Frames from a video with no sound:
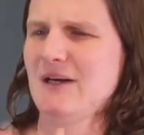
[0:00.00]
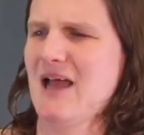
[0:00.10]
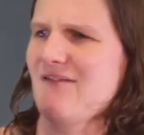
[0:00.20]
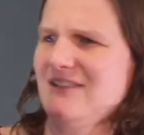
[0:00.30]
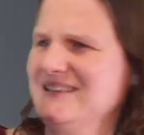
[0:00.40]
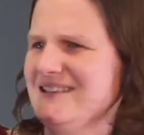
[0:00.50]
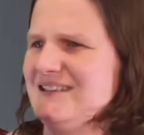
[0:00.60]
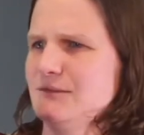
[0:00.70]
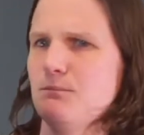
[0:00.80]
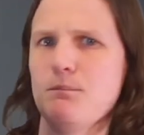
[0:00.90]
or a
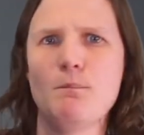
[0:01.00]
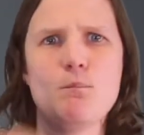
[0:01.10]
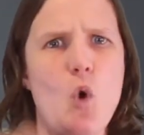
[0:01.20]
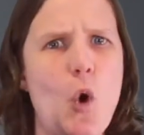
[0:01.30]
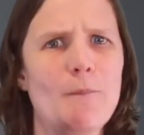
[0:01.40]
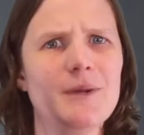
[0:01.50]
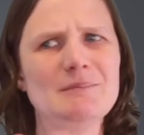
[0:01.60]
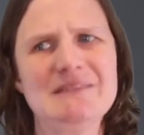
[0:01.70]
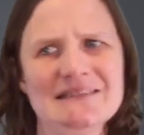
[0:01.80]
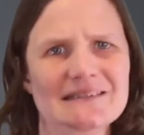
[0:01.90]
family
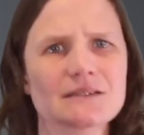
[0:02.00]
dispute